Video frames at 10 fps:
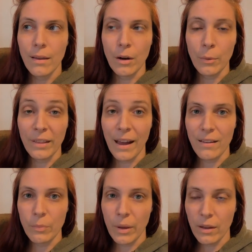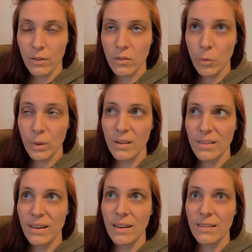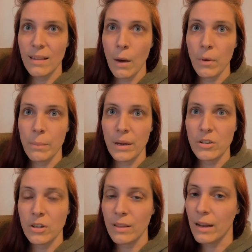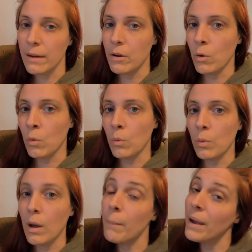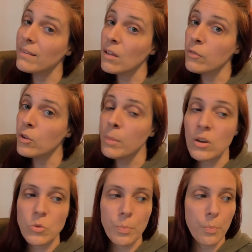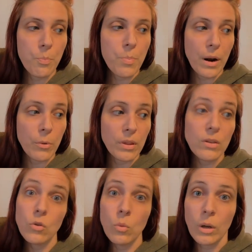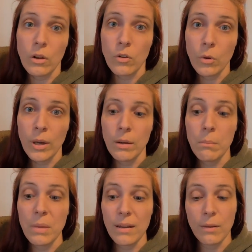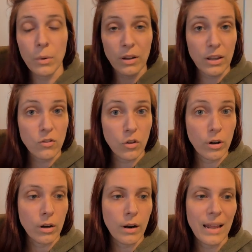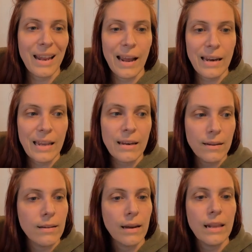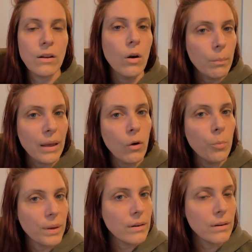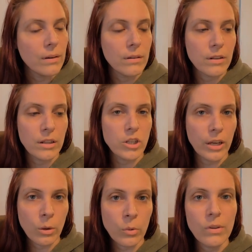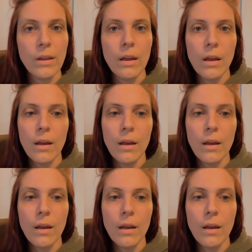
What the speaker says: You know, with gas being as stupid as it is, I want to make sure that I don't cut myself too much, but I really do want to do it because I want to get started on it, and I need to be open to the channels,